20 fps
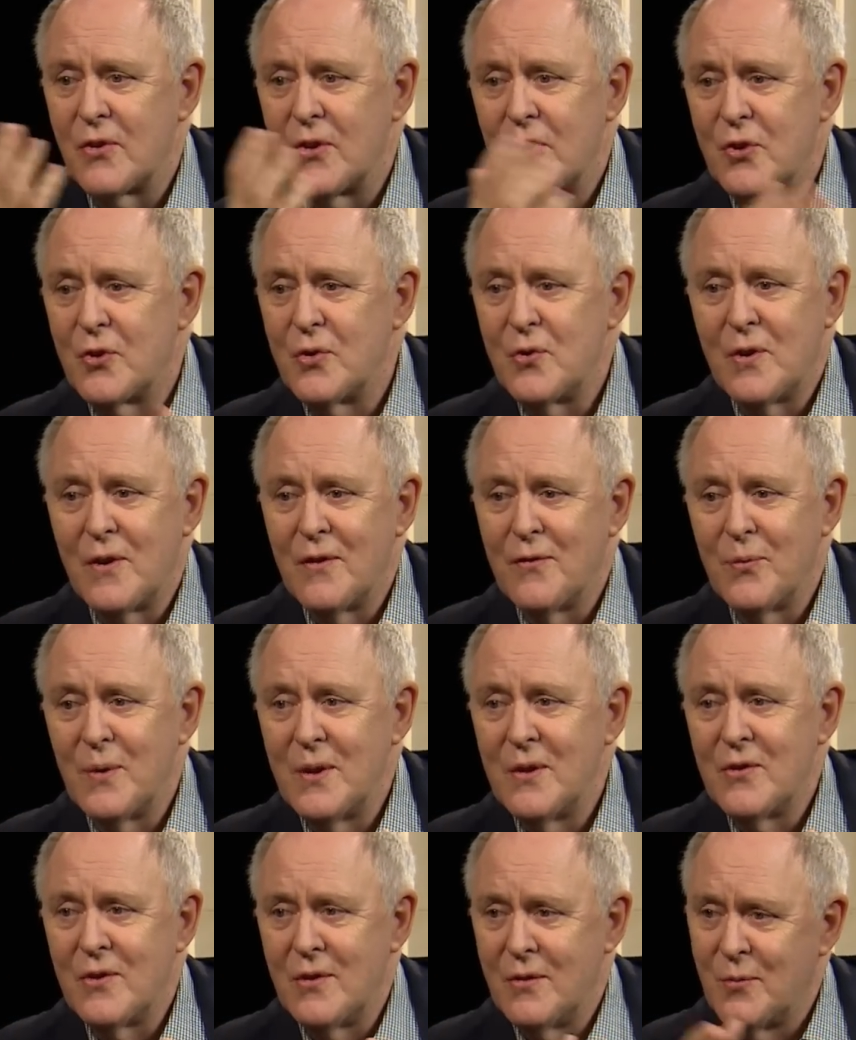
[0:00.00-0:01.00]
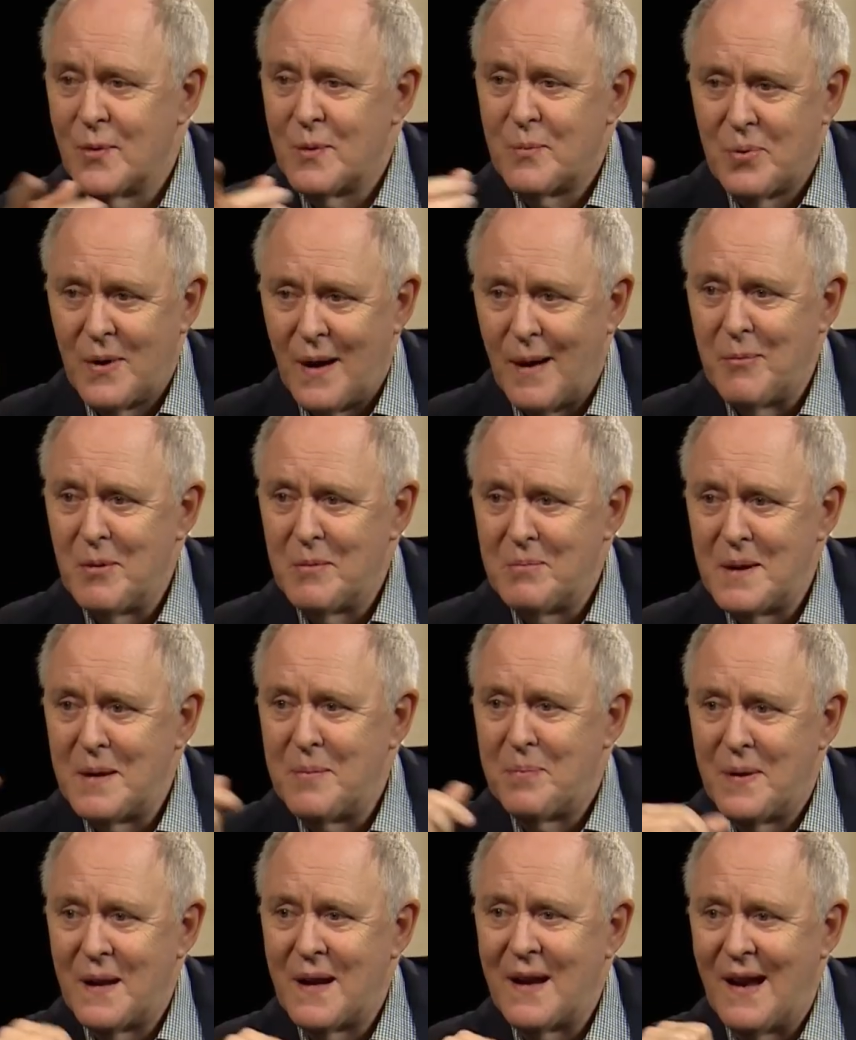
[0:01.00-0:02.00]
The Duke of Windsor would probably
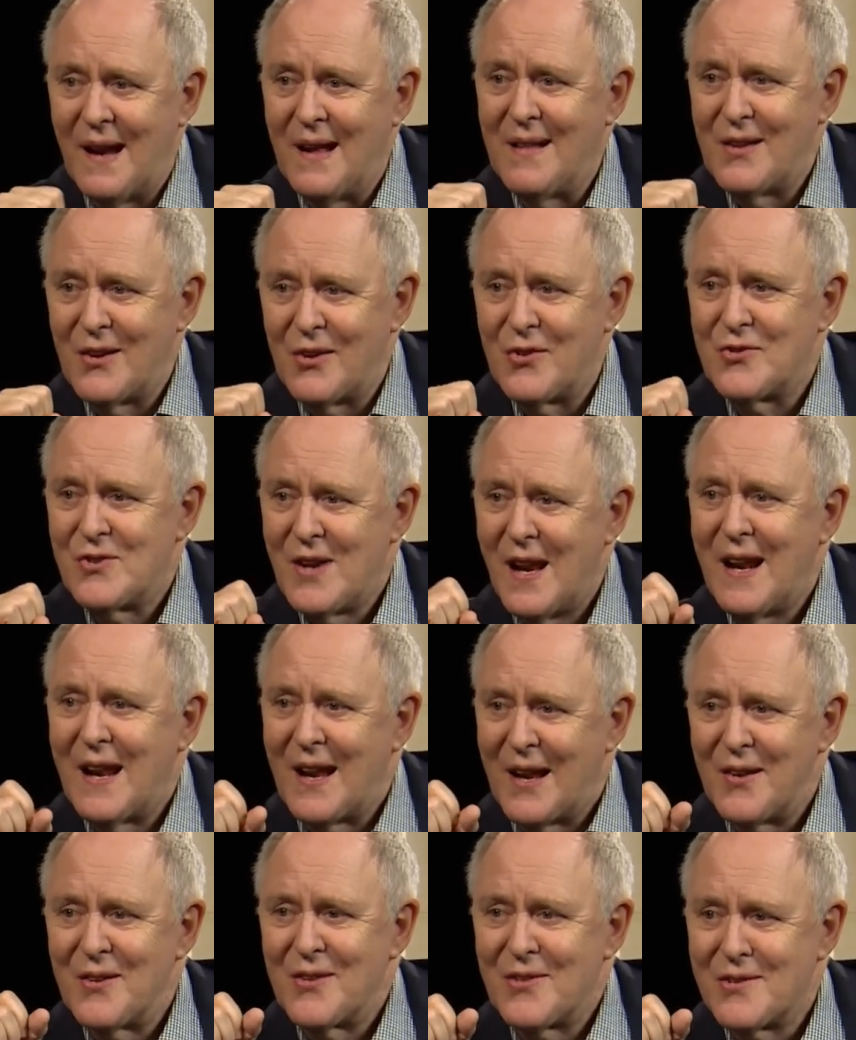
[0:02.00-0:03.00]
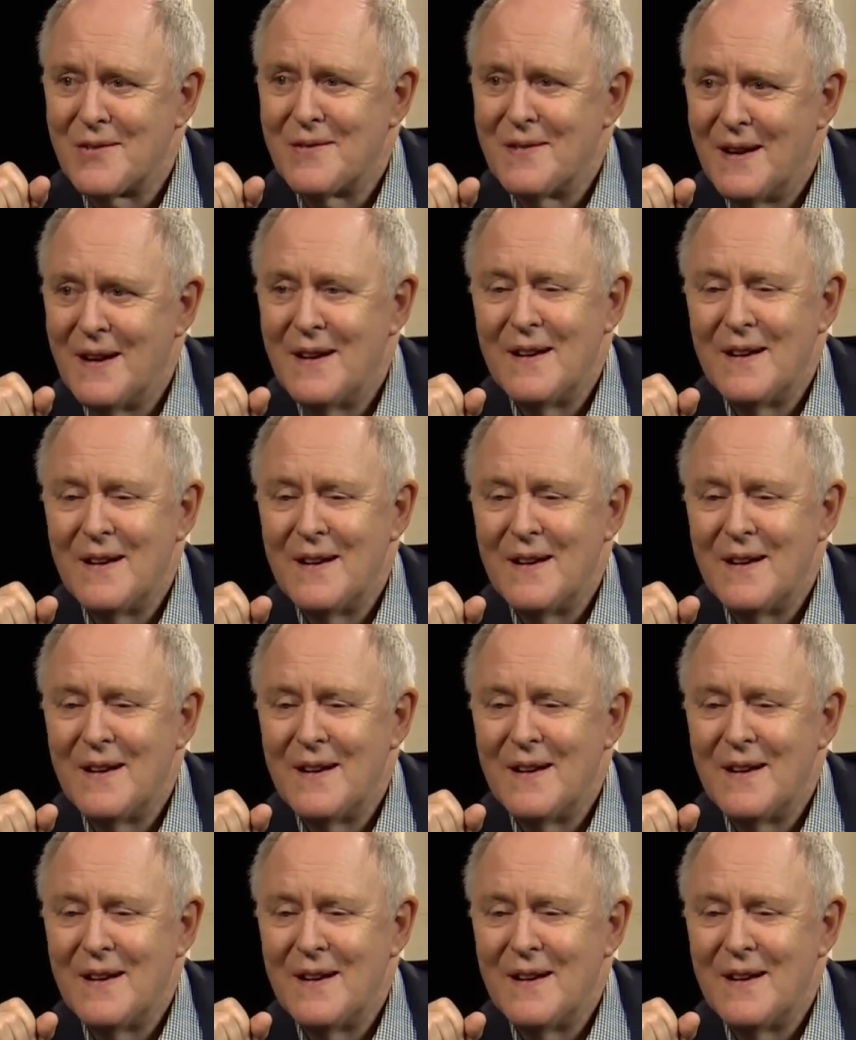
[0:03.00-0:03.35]
pick Alex Jennings.